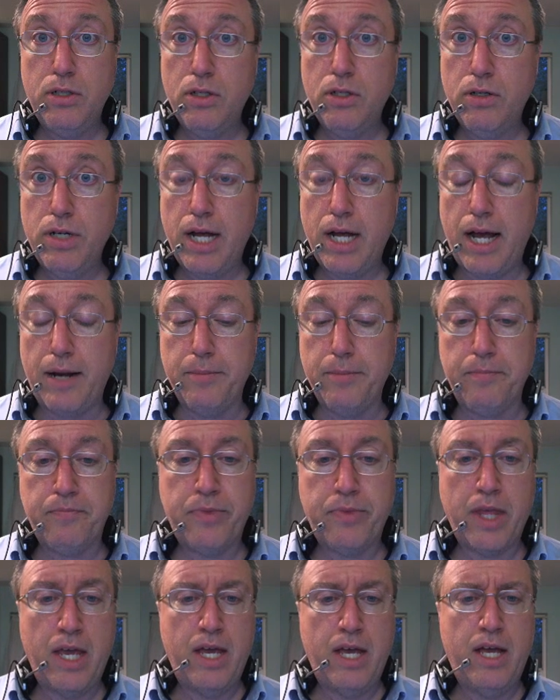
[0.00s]
or not?
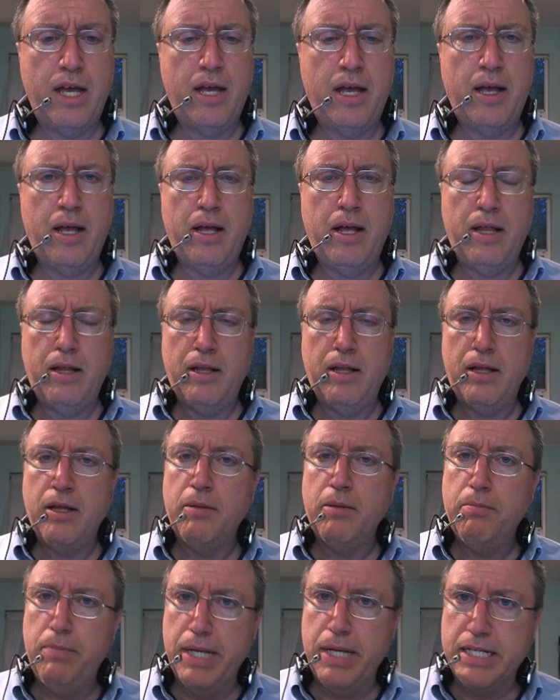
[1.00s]

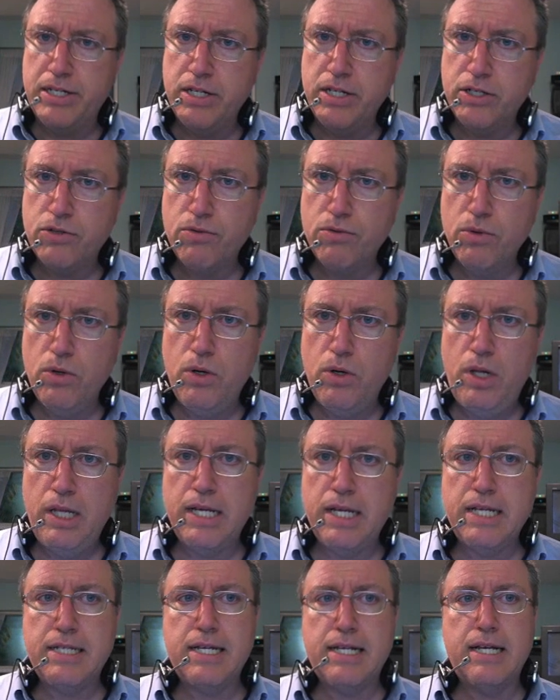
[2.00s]
Business rule
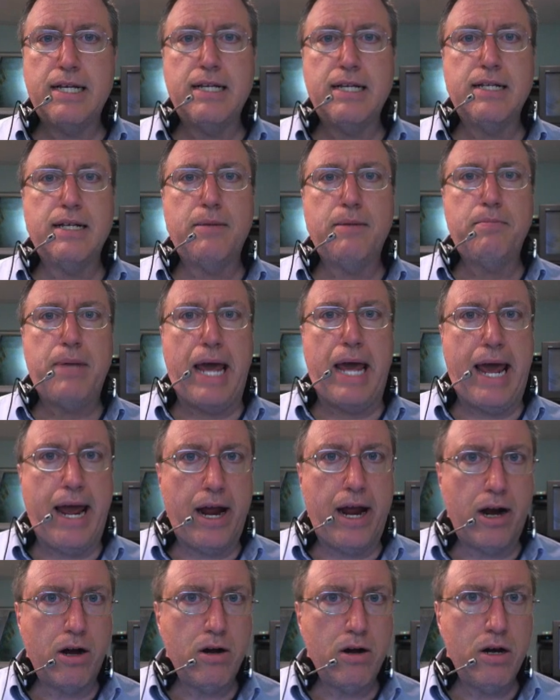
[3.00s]
is a
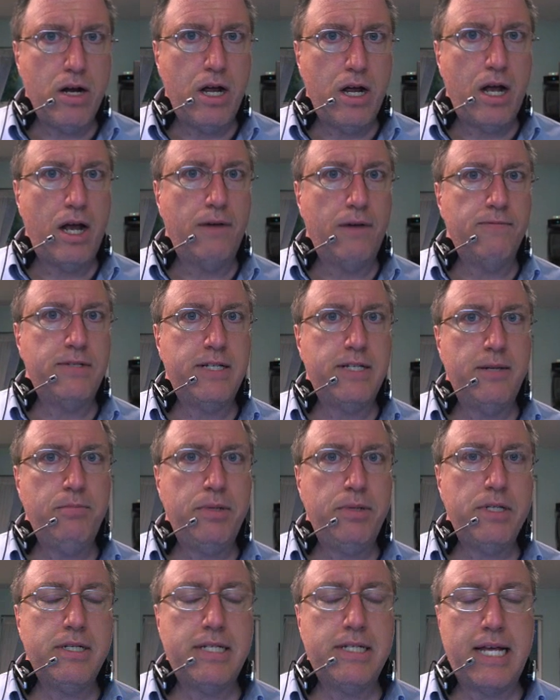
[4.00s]
pair of
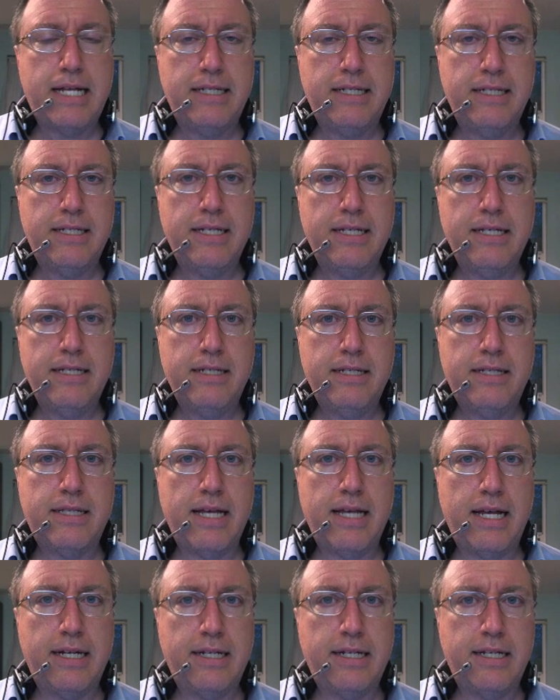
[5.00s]
simple sentences
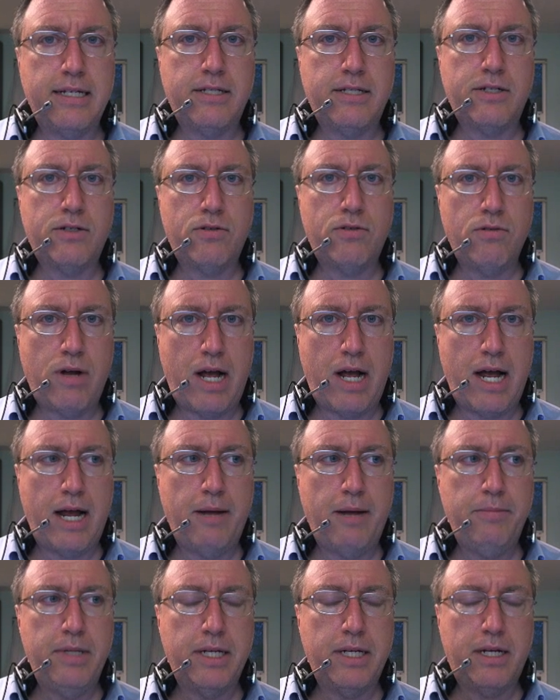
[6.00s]
that
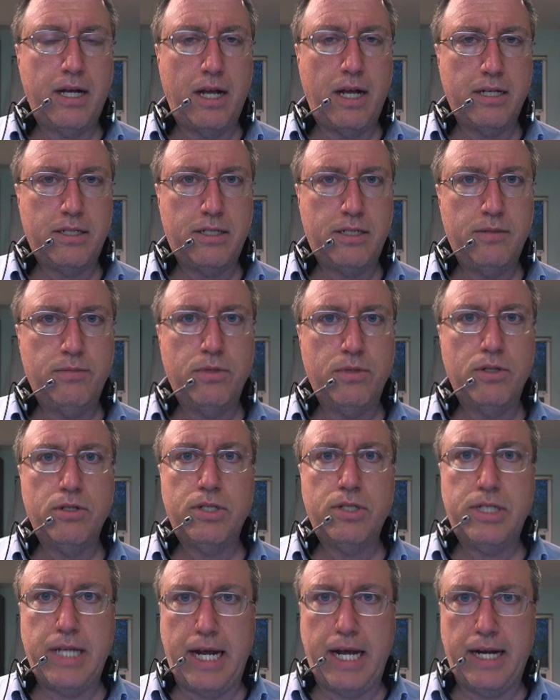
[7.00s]
describe the
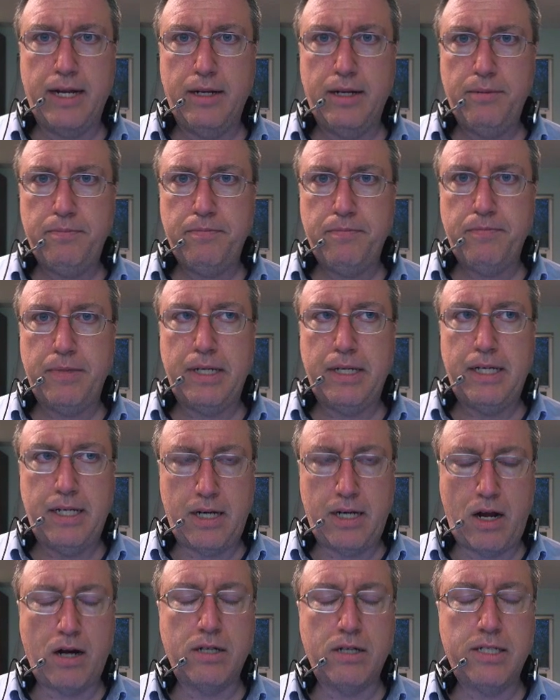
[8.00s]
customer's data
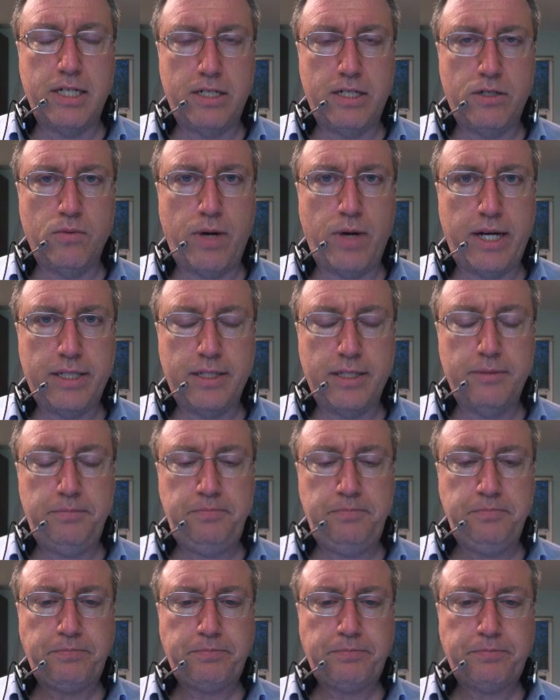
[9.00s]
in our situation.